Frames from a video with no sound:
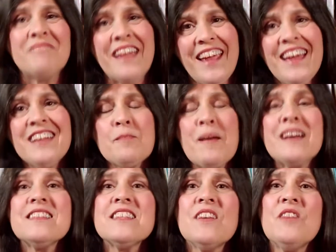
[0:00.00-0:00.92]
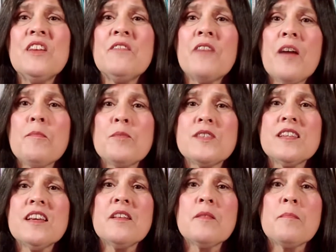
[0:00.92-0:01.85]
and about
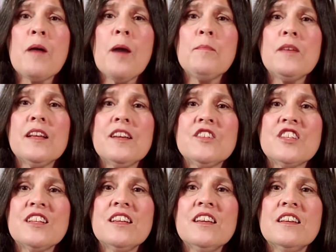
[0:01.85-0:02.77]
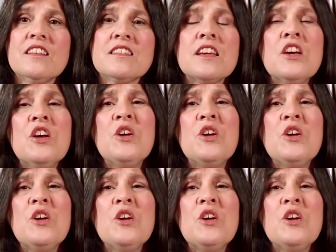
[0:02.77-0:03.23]
75% of the population is,